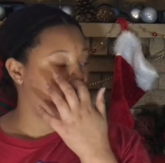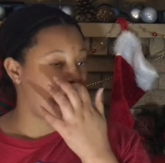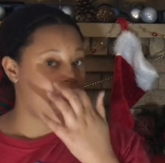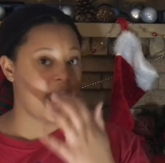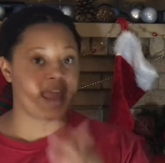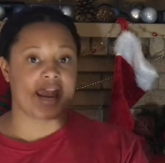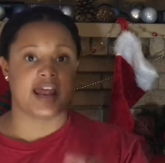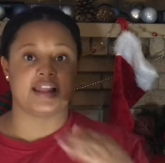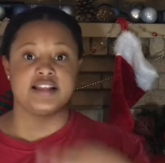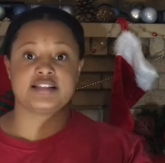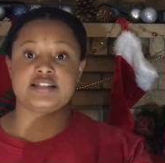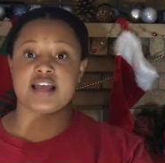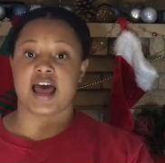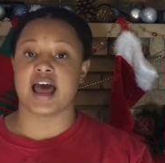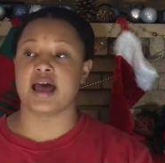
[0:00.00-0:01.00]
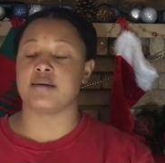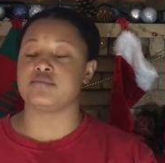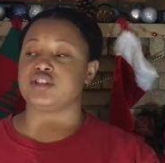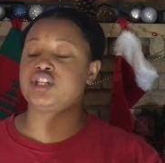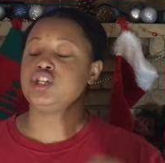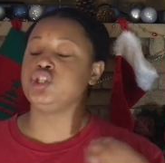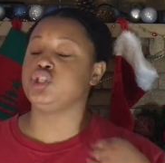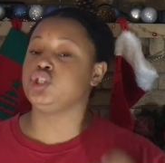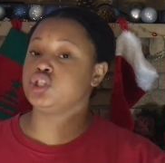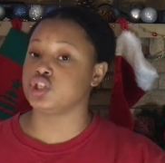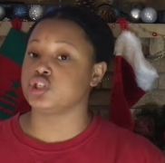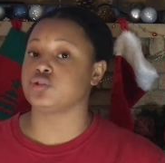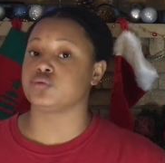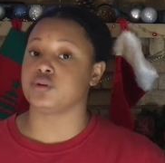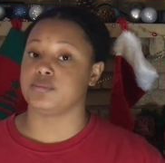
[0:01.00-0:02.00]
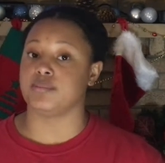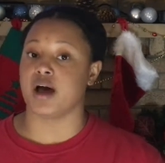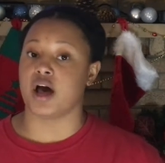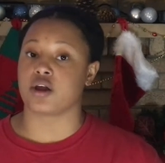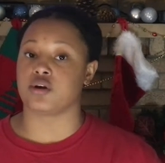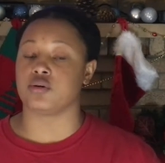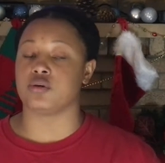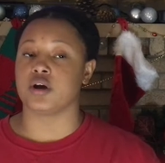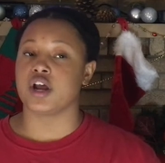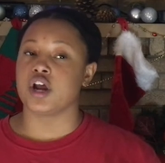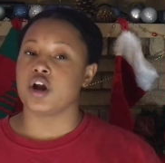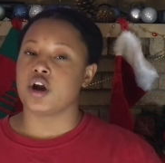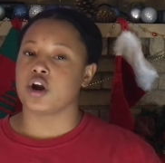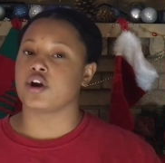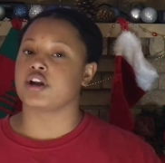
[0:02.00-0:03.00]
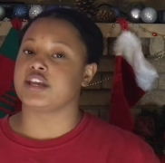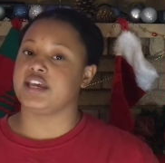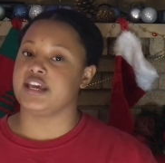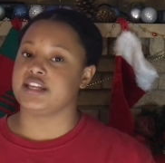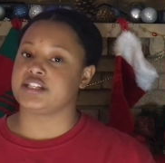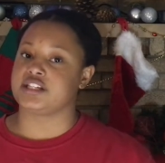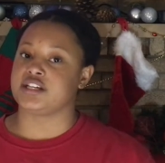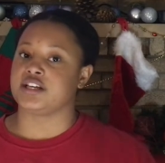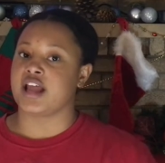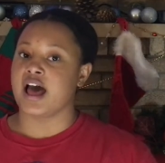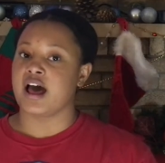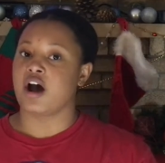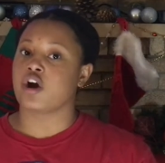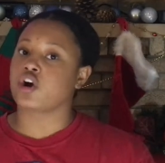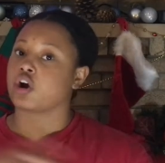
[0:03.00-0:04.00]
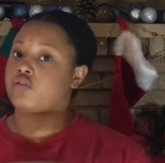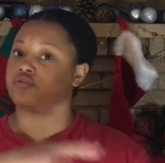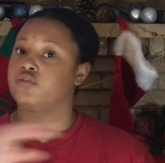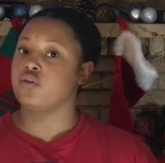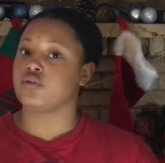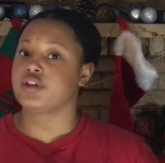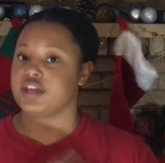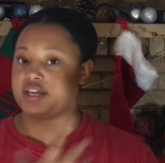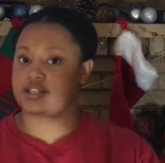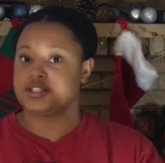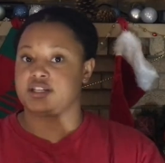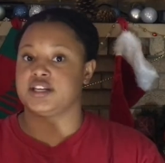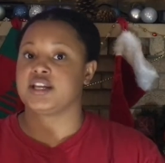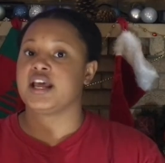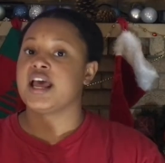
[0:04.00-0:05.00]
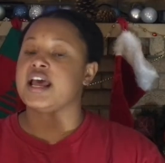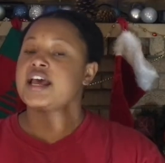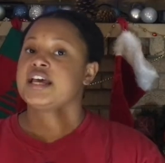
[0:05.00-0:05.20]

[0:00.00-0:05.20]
And at this time, she just remodeled her kitchen, not her full kitchen.